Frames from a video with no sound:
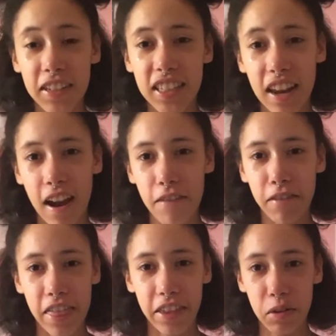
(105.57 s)
rinse that off
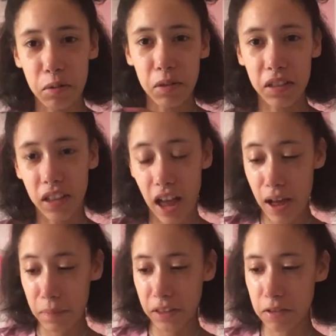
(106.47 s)
with cool,
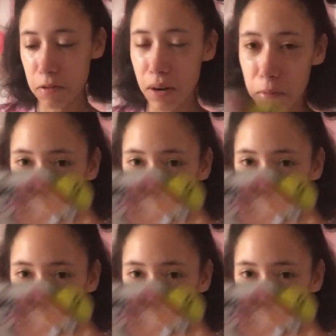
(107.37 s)
lukewarm